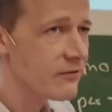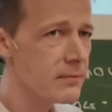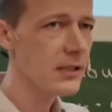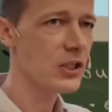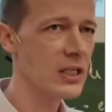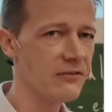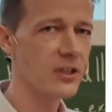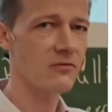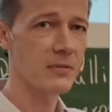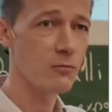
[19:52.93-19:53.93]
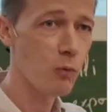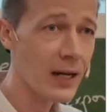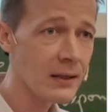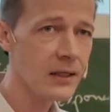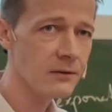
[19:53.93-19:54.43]
me g, if you give me
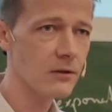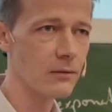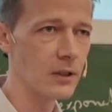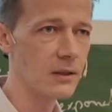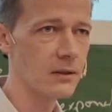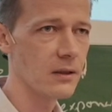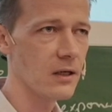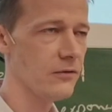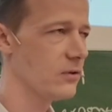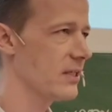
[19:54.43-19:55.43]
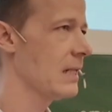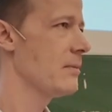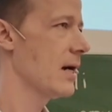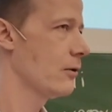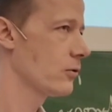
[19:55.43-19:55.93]
one integral, if you tell me
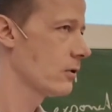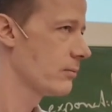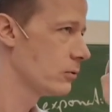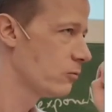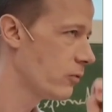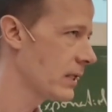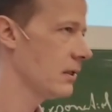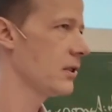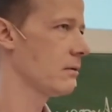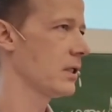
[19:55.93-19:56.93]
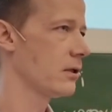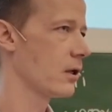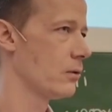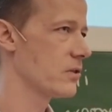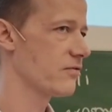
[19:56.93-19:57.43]
how to compute one integral in
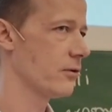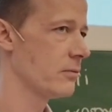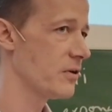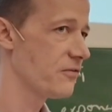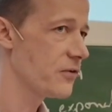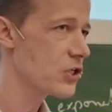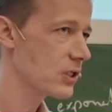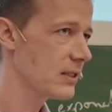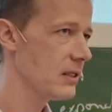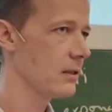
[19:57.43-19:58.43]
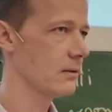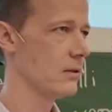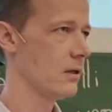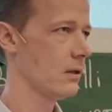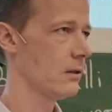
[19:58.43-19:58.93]
closed form efficiently
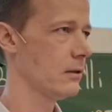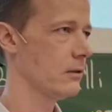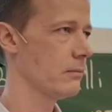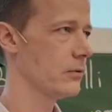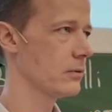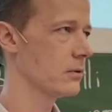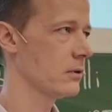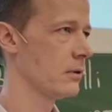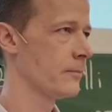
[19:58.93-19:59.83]
on a computer,